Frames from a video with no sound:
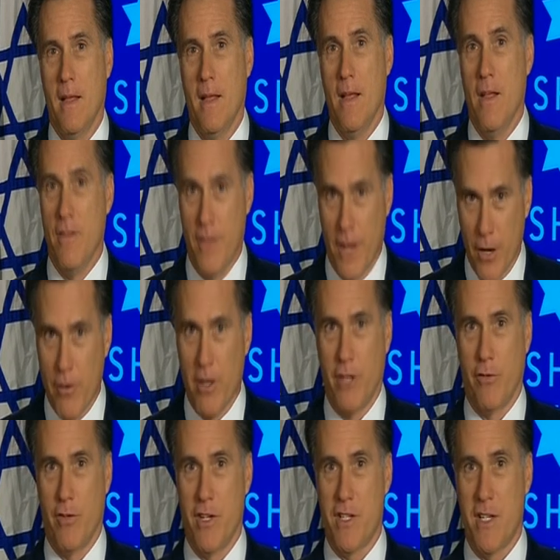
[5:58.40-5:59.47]
Their
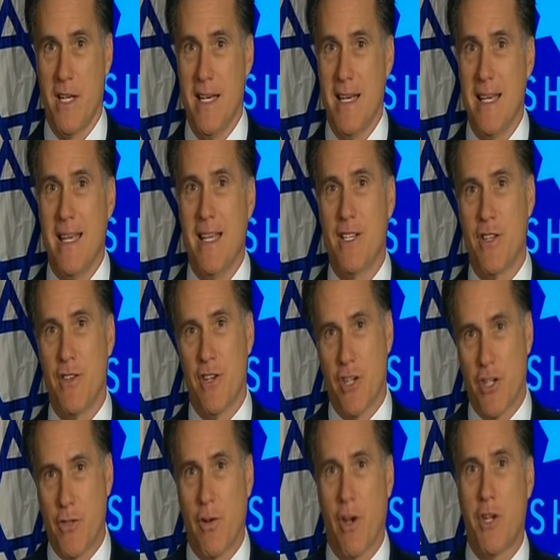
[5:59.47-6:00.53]
interest is in the
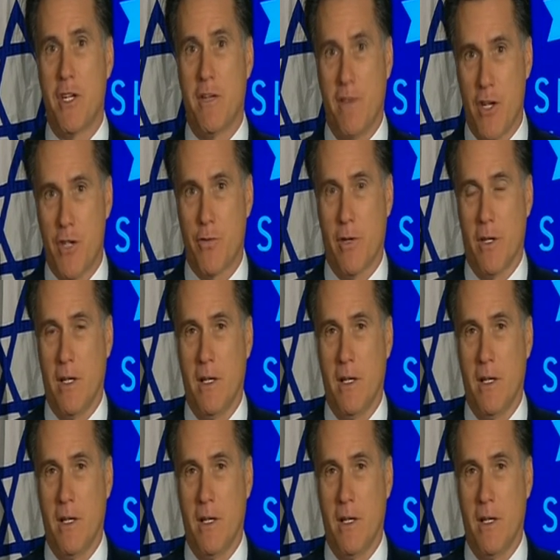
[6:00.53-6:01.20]
destruction of Israel